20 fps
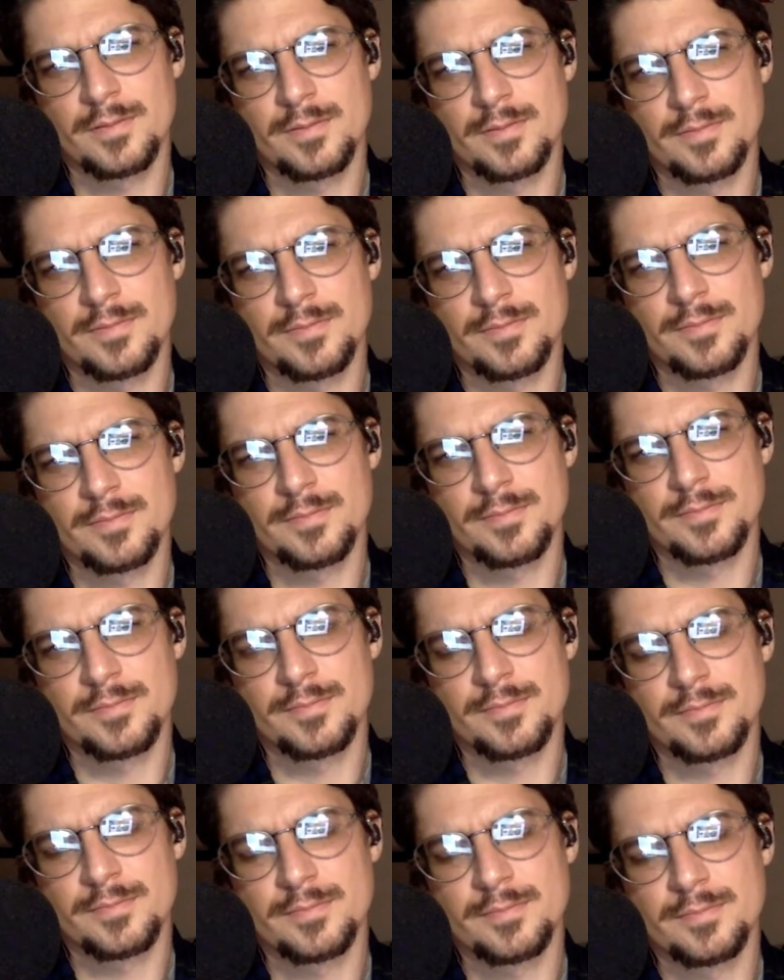
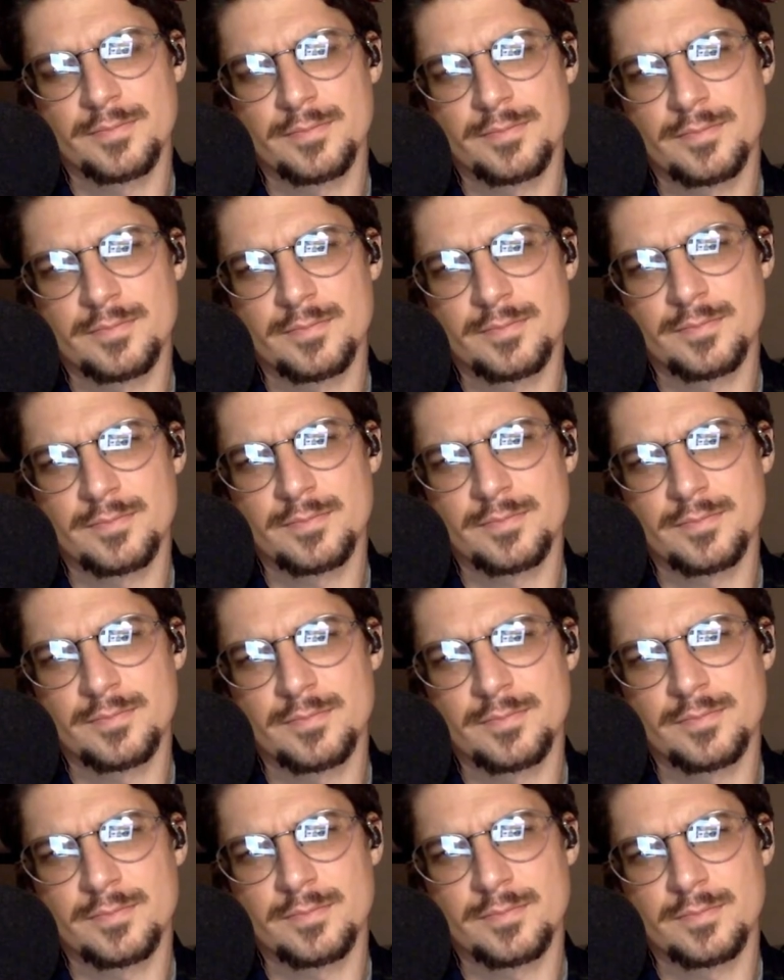
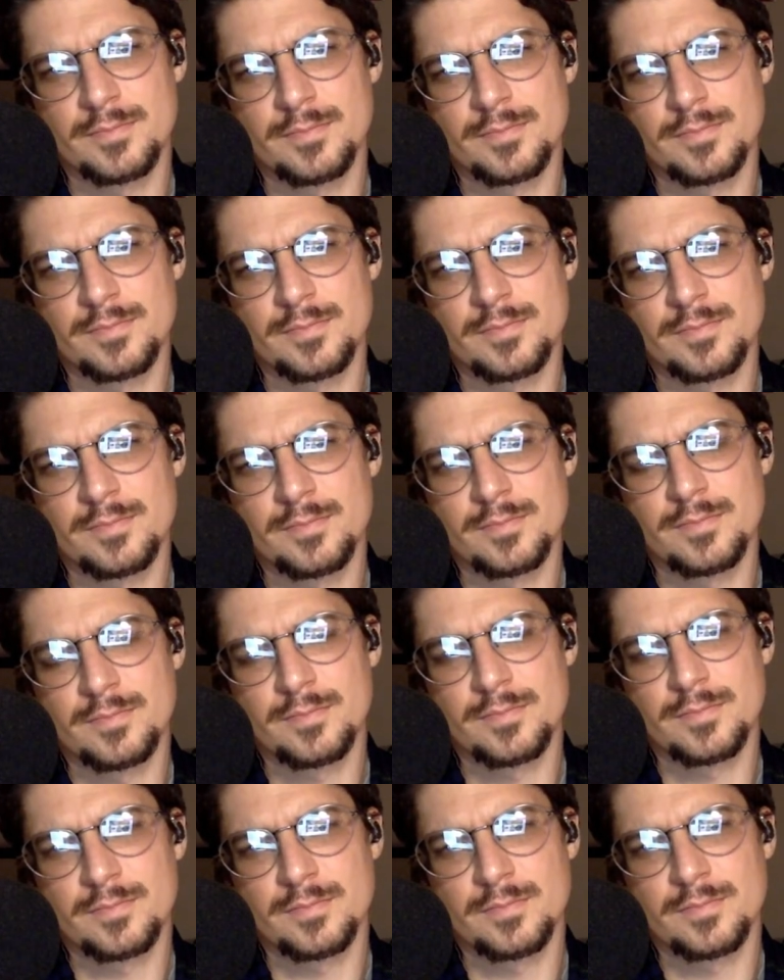
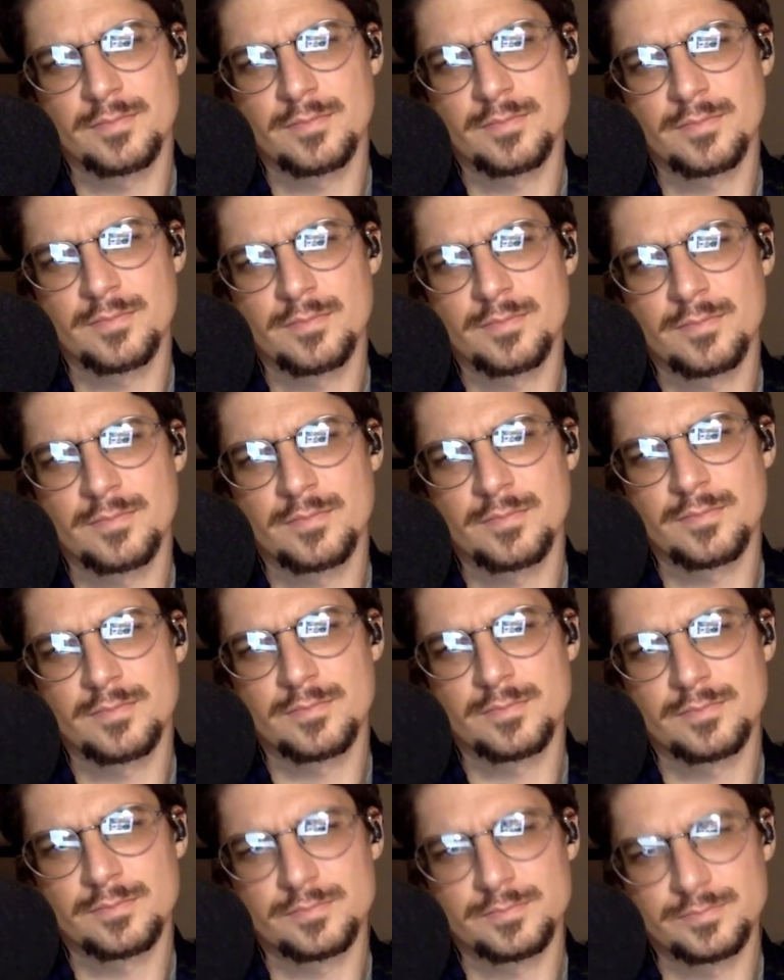
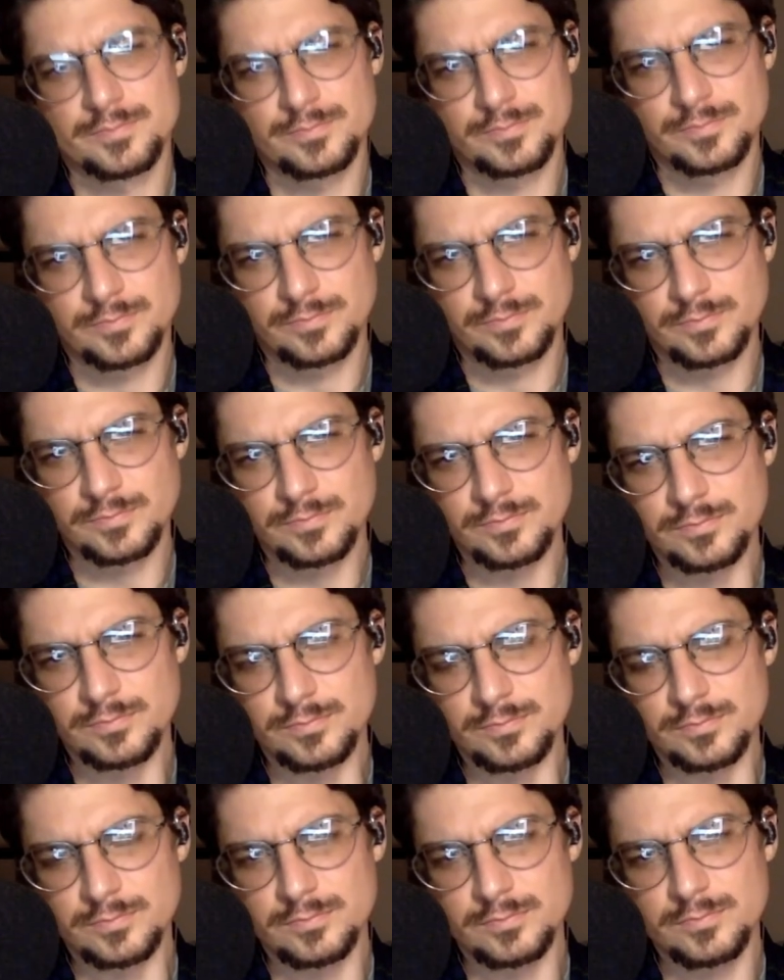
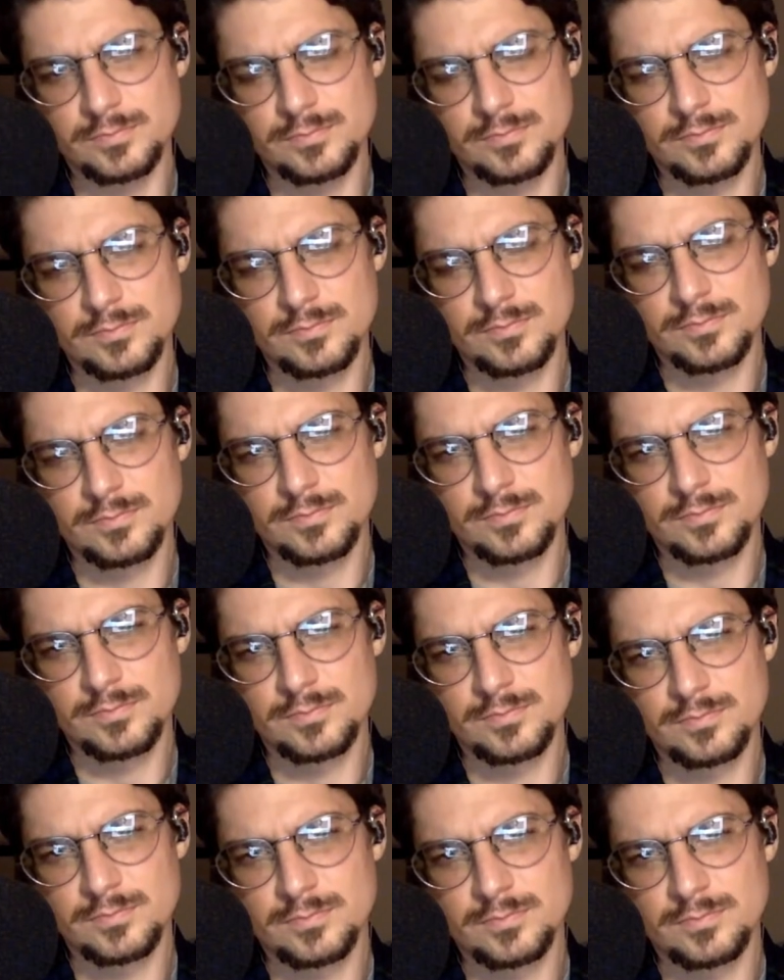
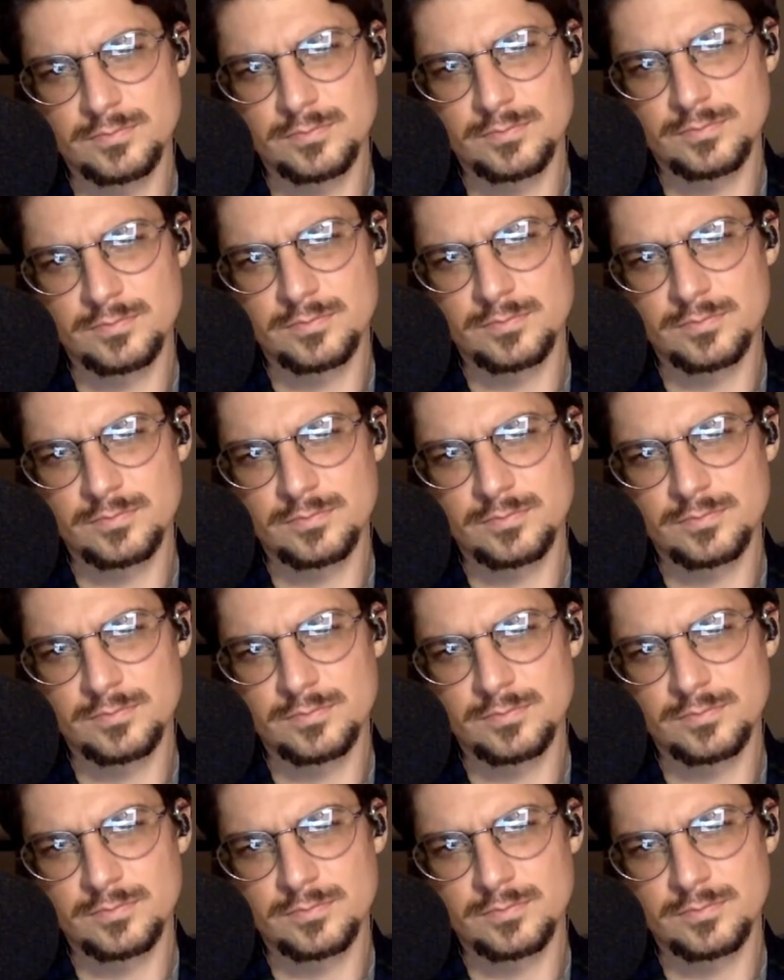(silent)